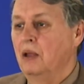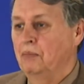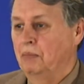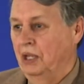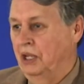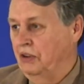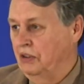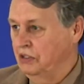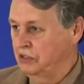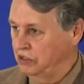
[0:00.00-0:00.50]

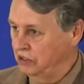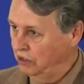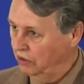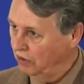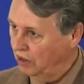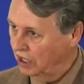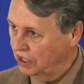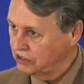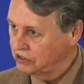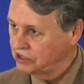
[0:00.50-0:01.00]
because you
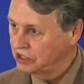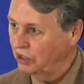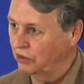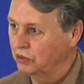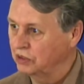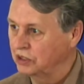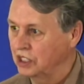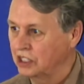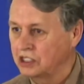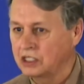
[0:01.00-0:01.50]
are so
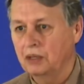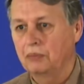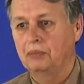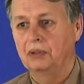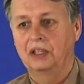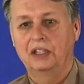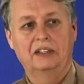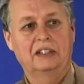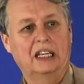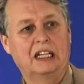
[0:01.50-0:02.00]

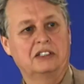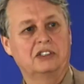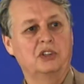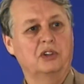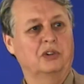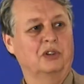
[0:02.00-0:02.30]
disciplined that you